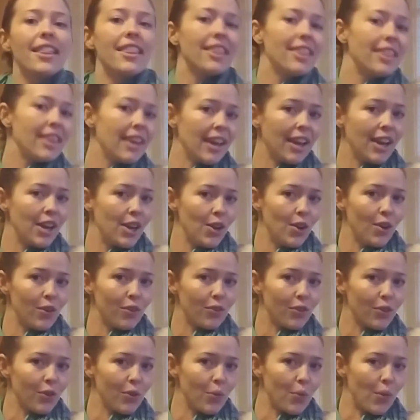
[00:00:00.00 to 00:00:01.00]
Thank you
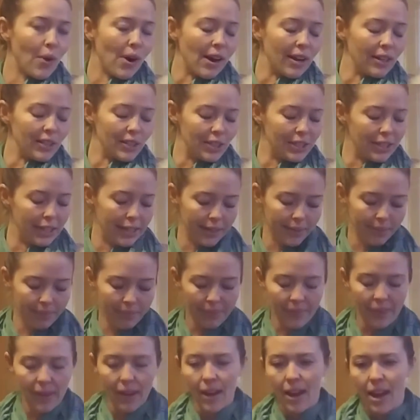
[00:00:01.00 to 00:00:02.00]
for
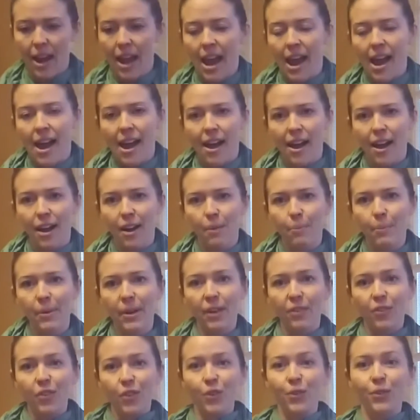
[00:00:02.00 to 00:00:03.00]
watching.
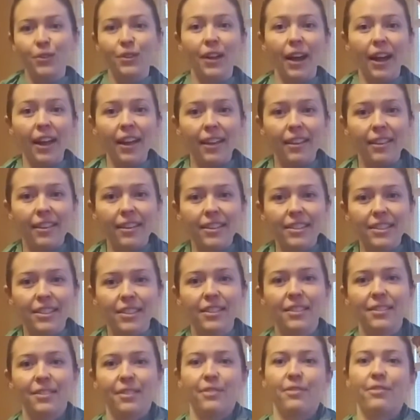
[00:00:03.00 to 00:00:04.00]
If you like
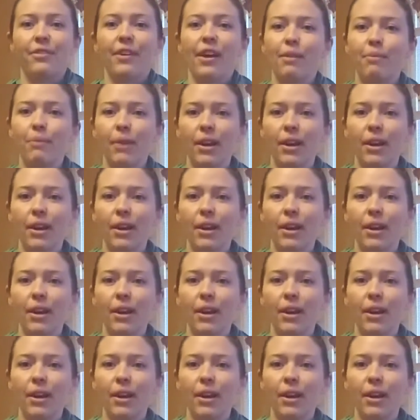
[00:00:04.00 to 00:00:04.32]
this, find